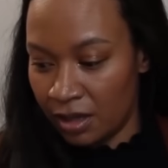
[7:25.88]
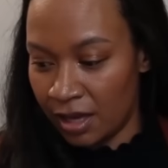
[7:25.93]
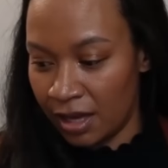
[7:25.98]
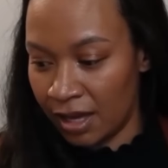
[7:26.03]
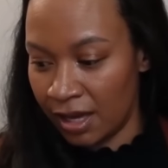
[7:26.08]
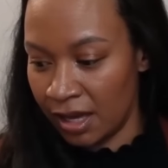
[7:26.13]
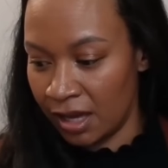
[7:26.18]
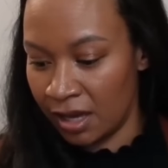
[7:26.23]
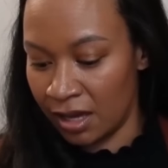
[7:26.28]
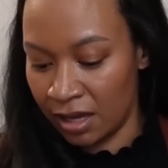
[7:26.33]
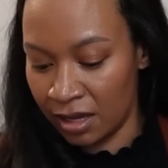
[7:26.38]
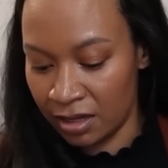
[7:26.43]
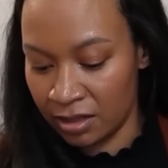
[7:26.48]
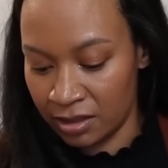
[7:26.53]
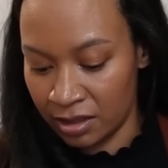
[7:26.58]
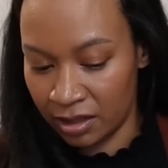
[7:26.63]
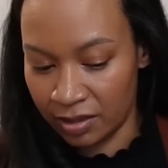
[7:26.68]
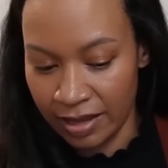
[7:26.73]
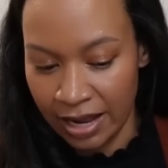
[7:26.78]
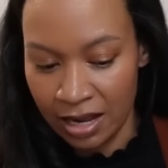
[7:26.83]
And
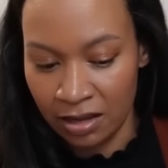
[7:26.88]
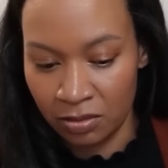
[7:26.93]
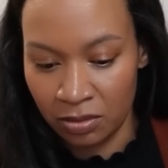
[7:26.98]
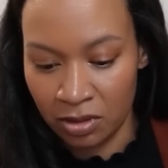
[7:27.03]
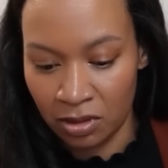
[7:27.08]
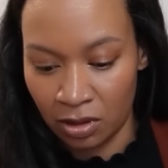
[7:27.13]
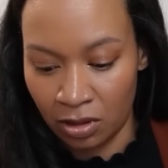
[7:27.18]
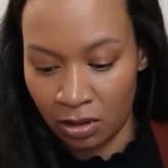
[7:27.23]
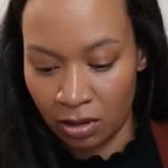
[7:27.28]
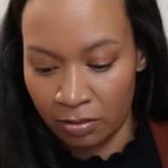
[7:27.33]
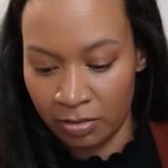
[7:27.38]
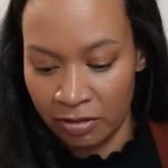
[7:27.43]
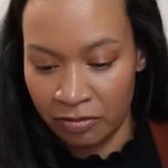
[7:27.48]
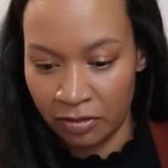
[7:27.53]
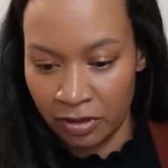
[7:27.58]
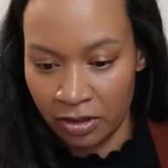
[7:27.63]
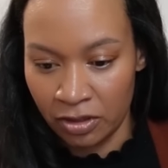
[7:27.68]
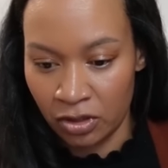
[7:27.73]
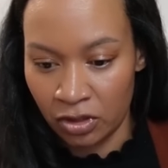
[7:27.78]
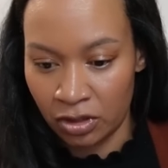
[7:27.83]
that was all my
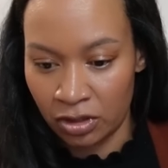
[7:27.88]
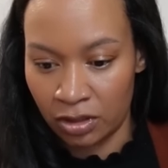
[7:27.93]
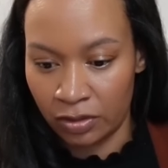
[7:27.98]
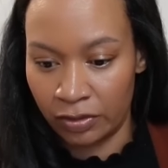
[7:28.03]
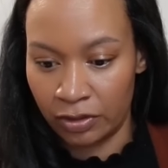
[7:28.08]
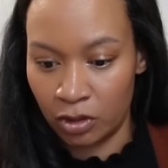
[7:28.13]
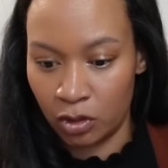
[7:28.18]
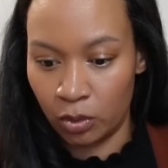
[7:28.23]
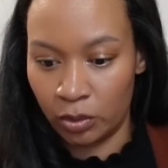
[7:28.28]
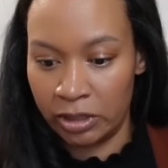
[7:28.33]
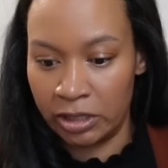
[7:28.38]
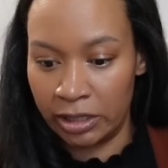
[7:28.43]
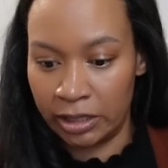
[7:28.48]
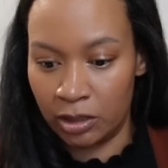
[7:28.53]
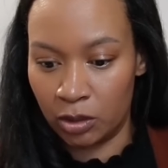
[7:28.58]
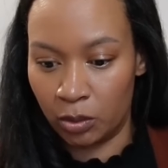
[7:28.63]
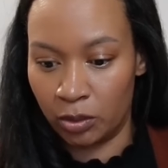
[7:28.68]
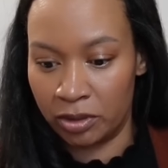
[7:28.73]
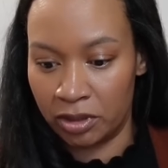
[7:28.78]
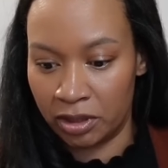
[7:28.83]
finishes for
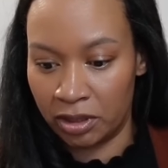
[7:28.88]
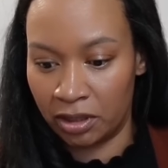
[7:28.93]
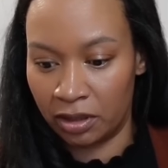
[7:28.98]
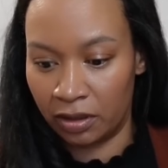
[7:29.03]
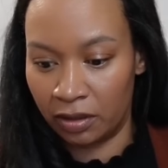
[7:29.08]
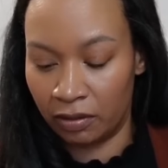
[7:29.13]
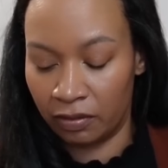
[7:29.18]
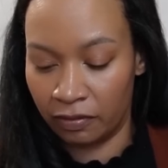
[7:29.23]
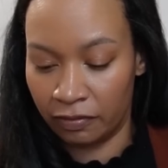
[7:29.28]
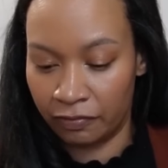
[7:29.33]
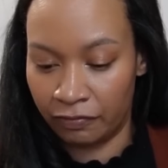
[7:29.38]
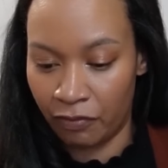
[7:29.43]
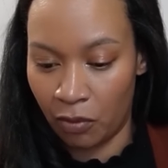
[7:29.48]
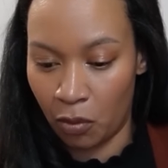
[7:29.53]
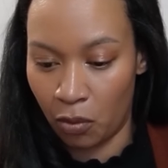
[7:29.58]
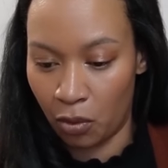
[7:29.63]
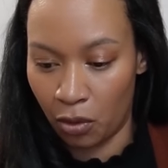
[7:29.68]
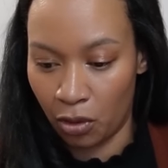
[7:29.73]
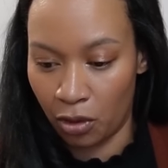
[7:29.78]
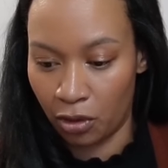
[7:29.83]

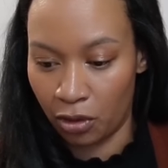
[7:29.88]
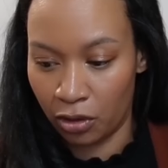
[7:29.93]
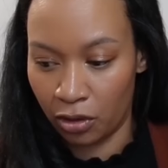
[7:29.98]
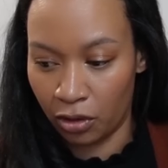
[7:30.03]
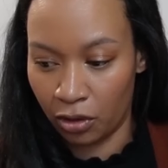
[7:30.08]
2024.